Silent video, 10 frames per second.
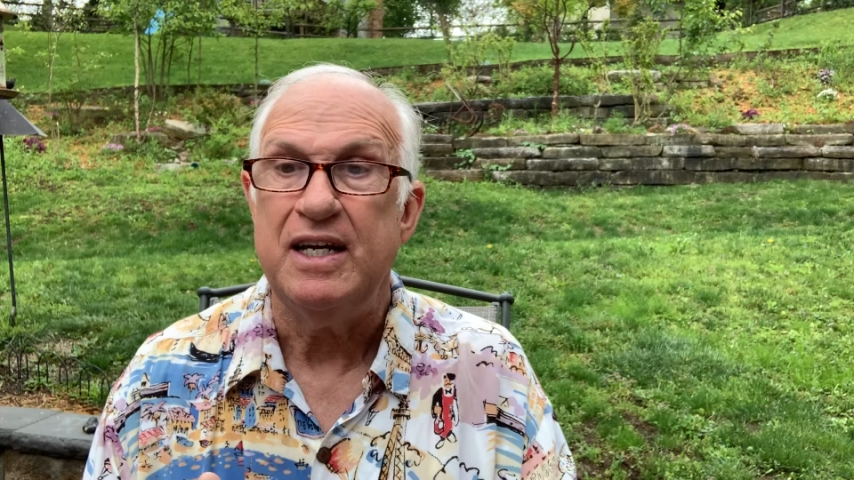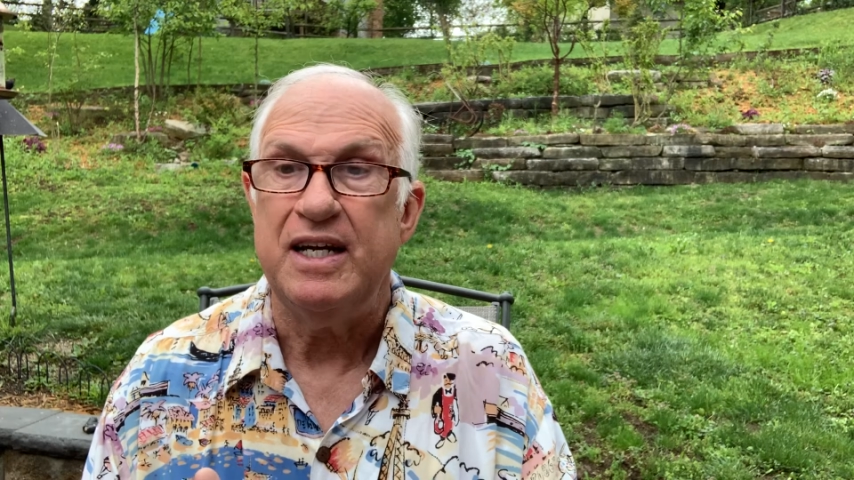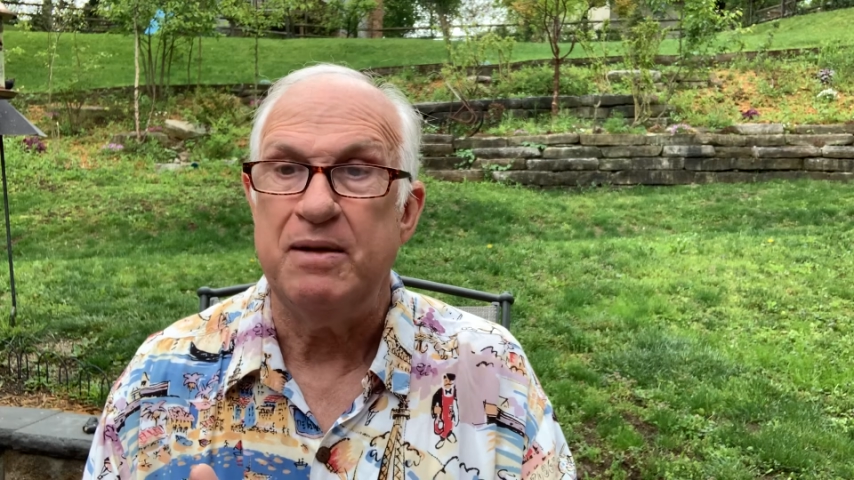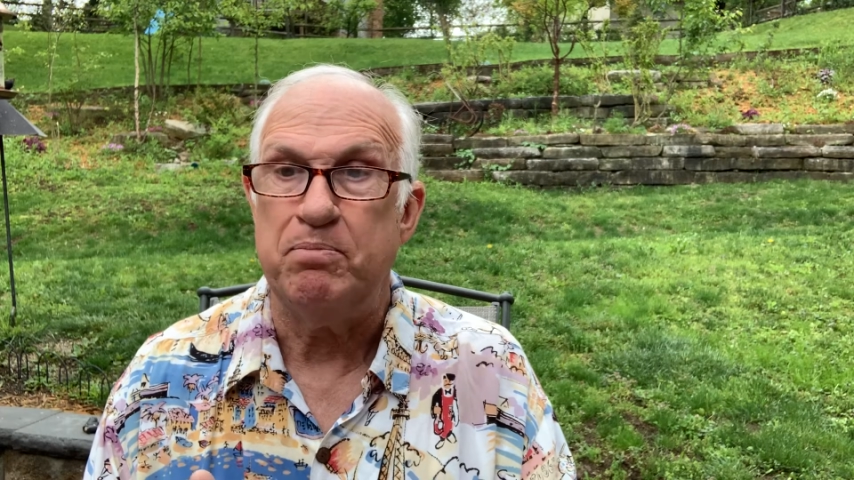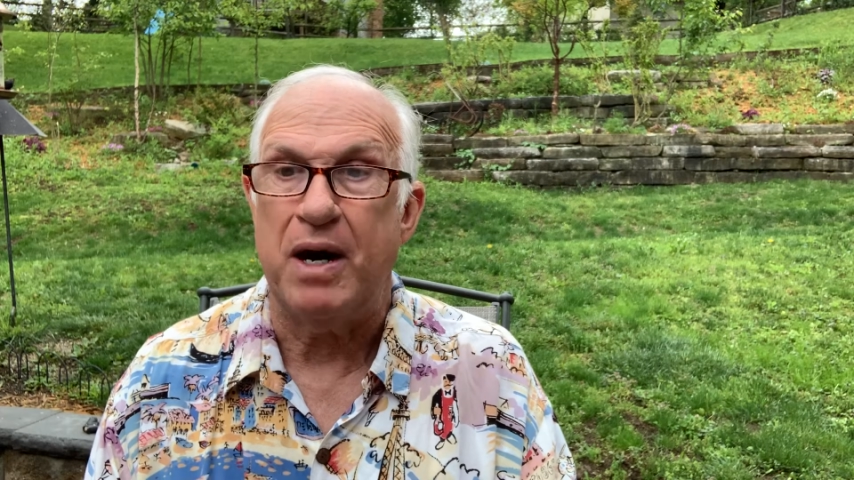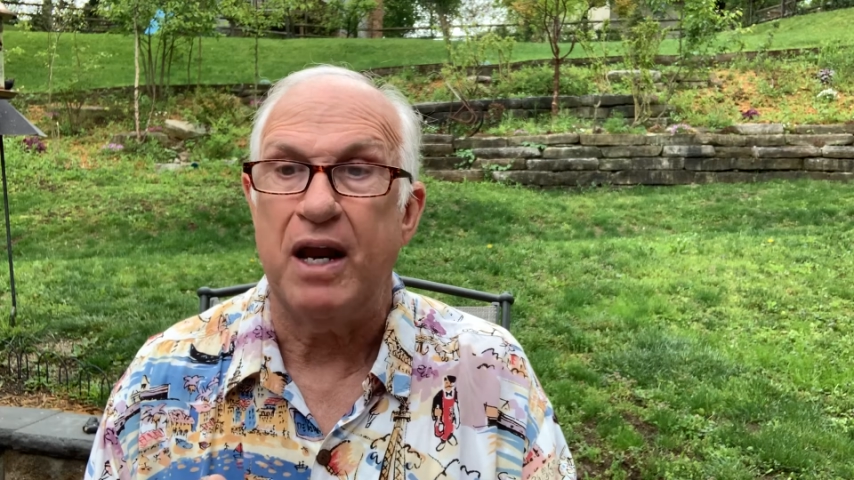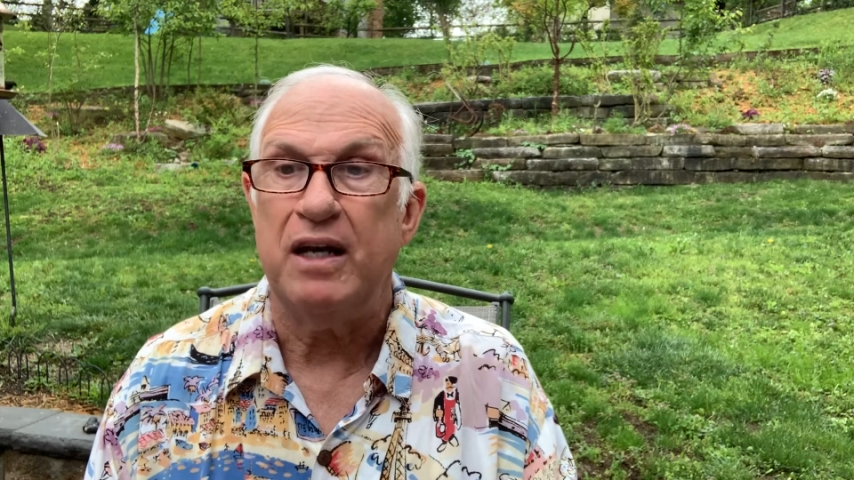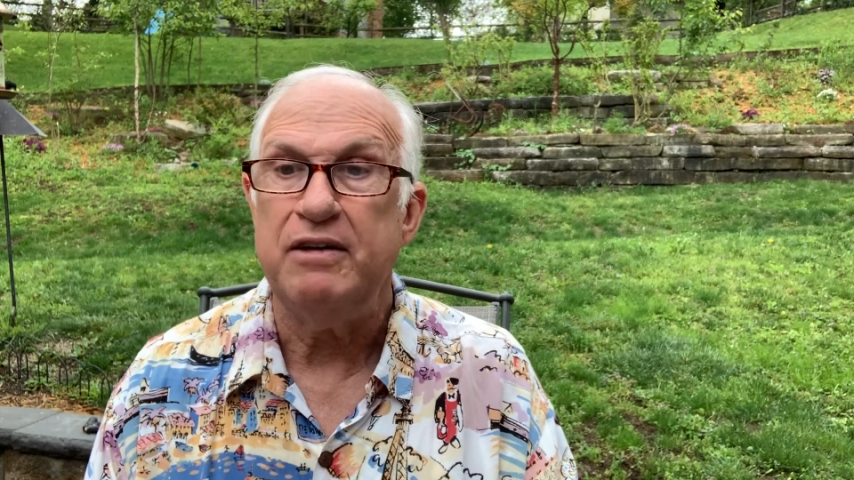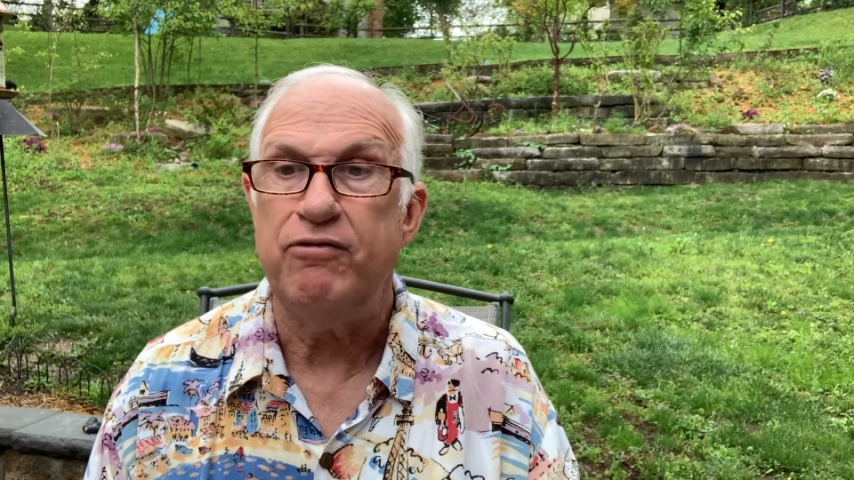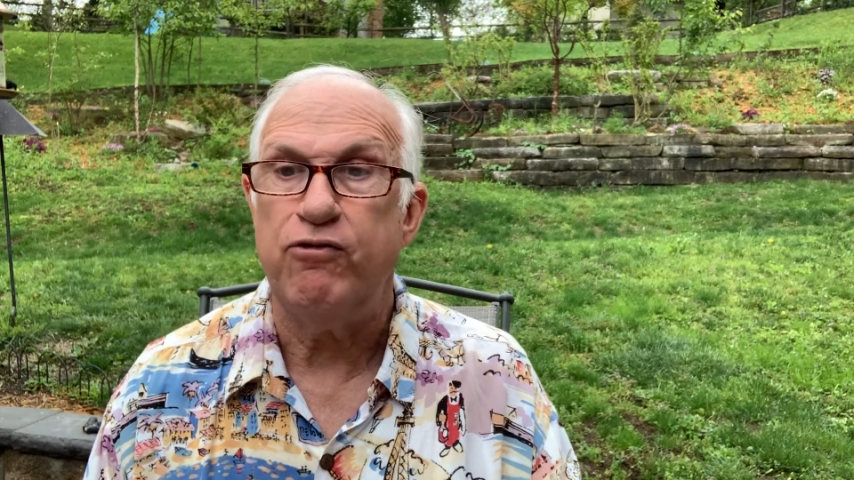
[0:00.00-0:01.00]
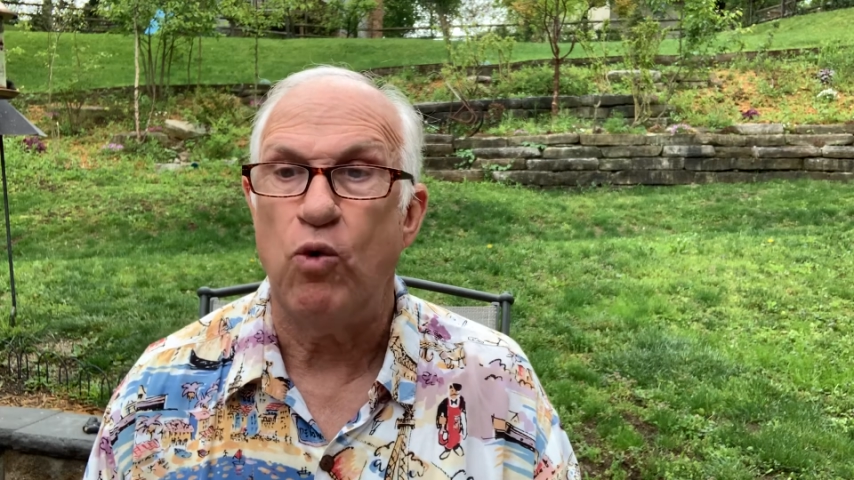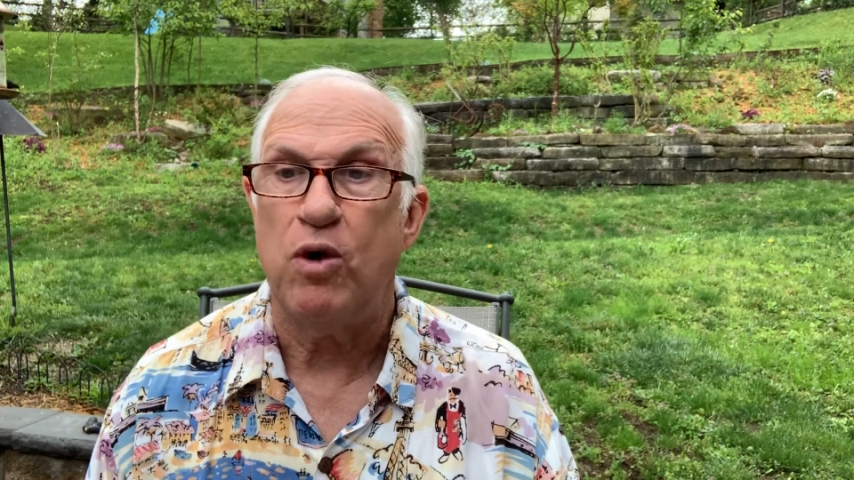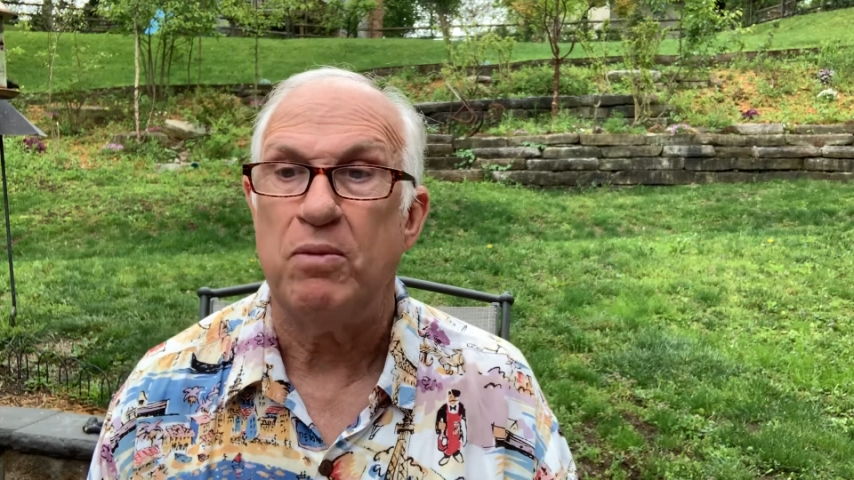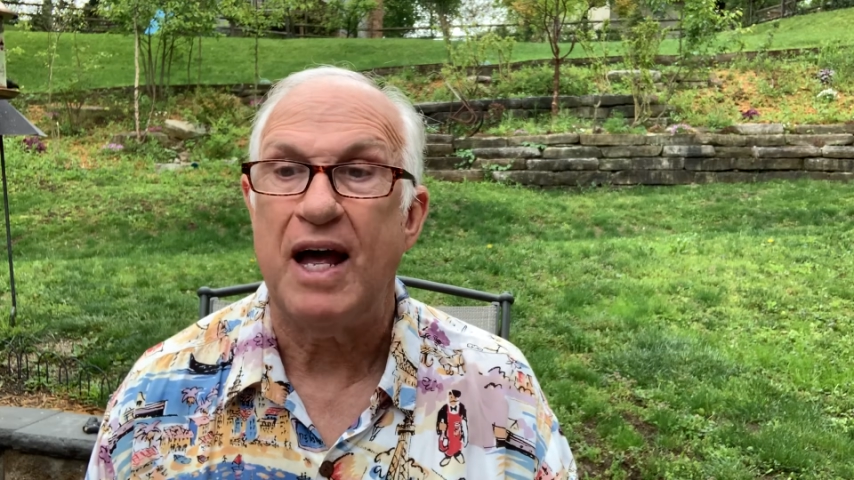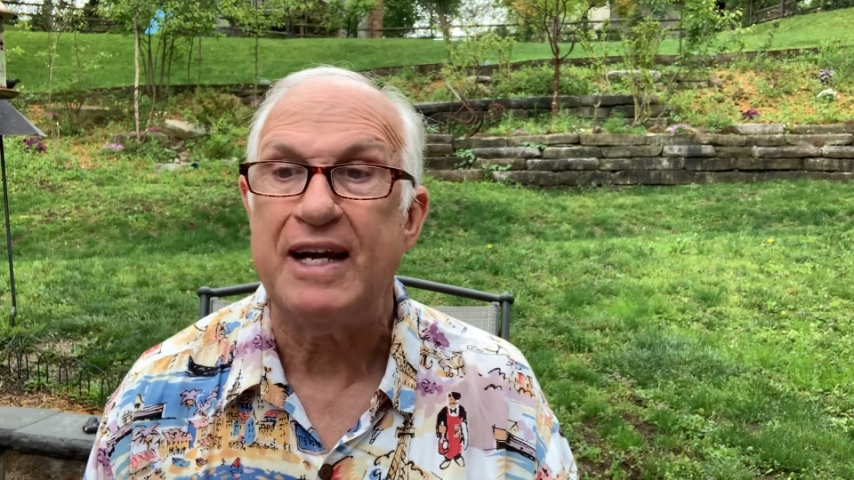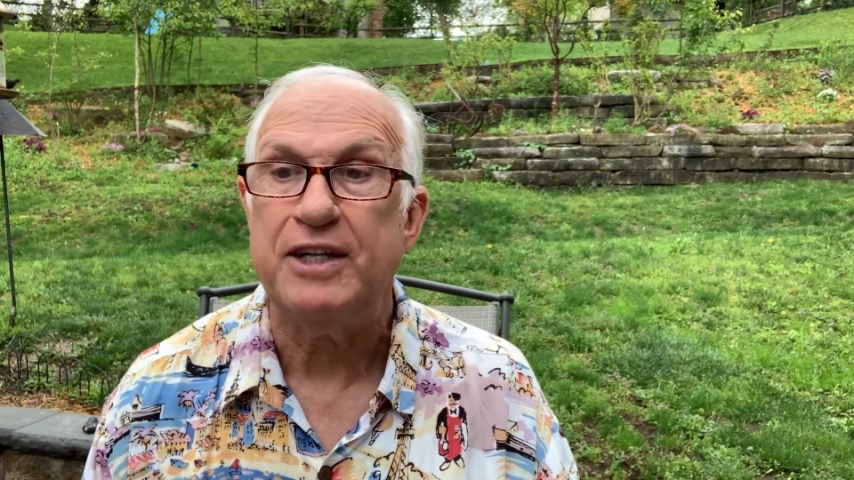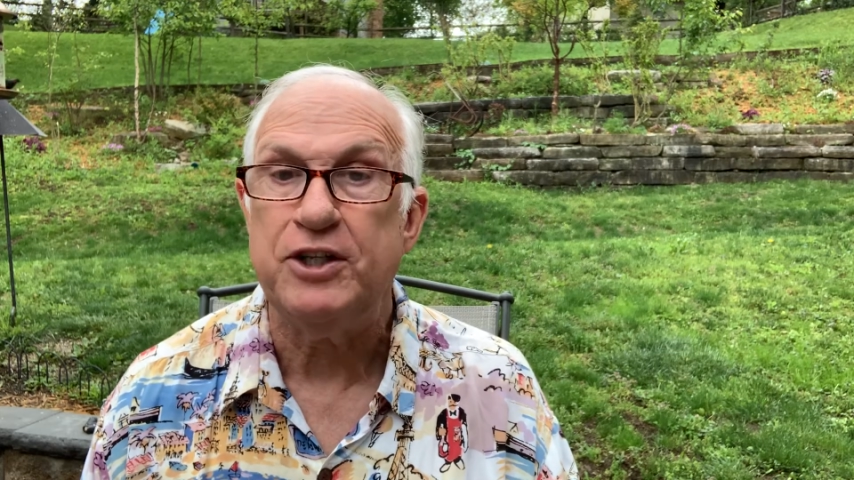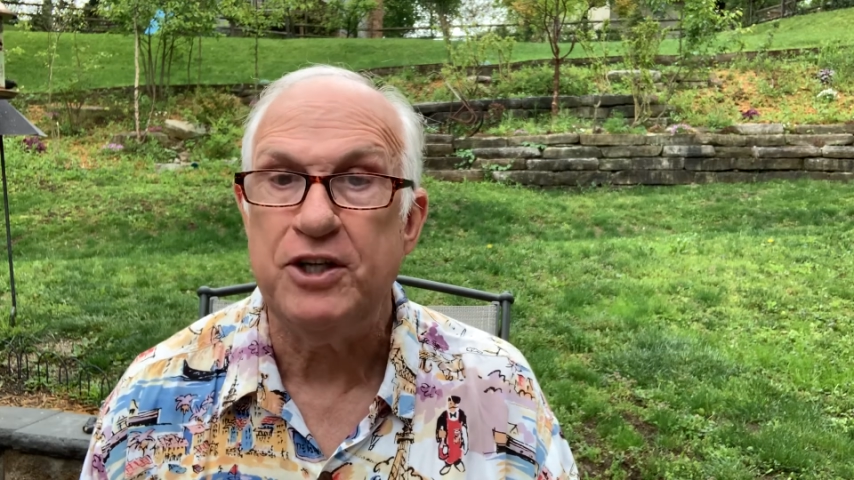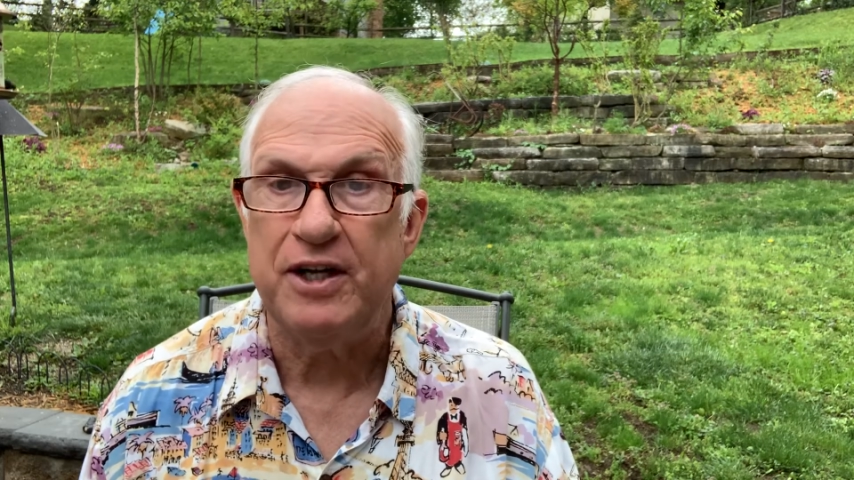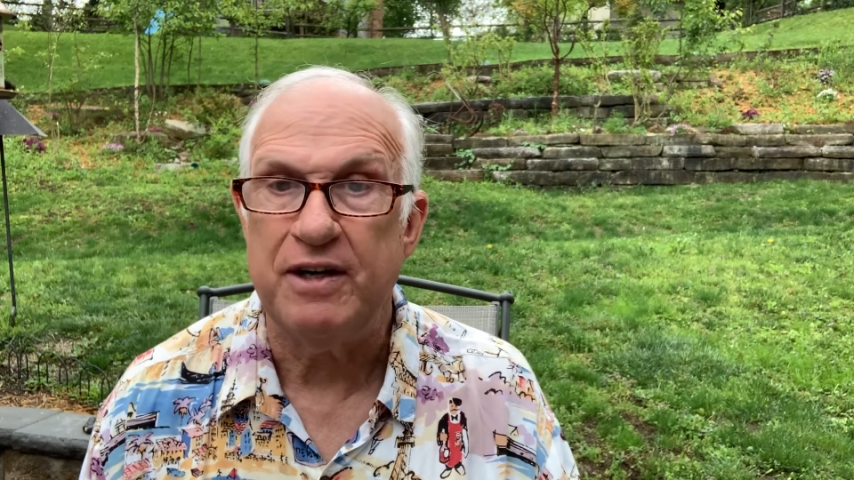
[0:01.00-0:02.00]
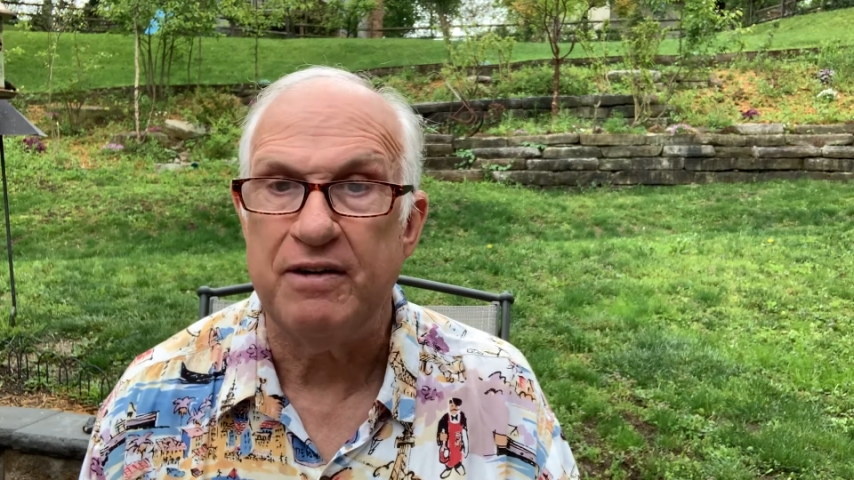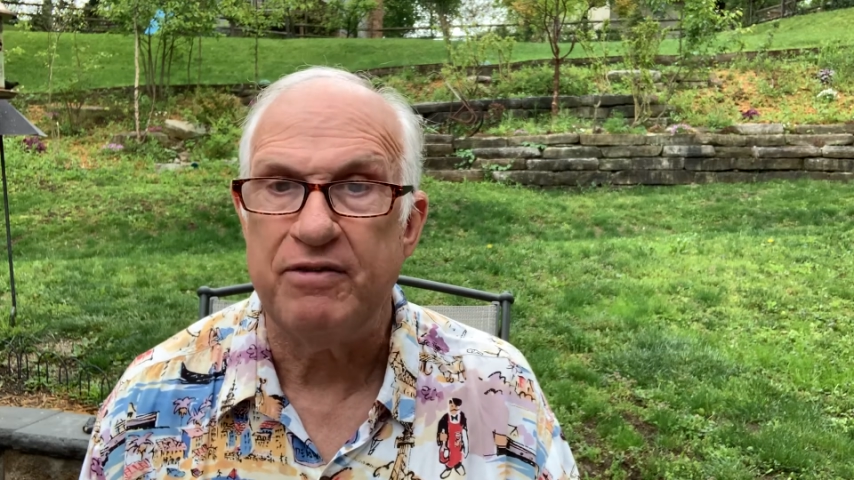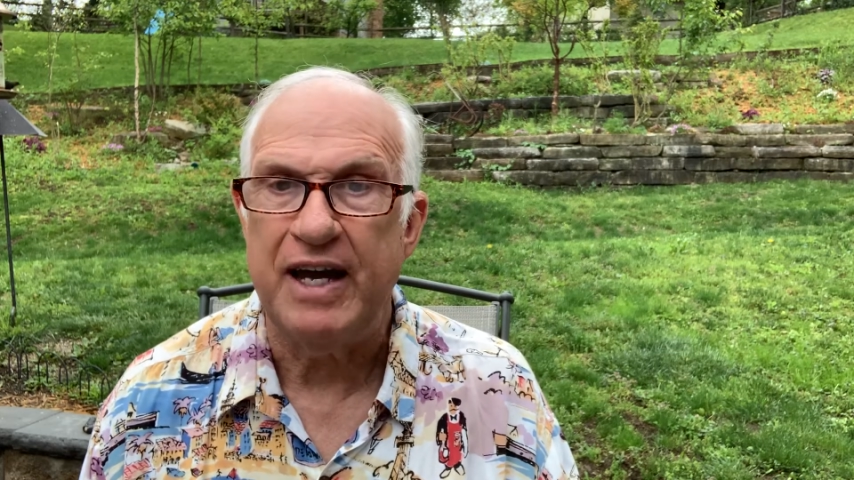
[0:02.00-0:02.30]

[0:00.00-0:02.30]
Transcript: in bodily form like a dove,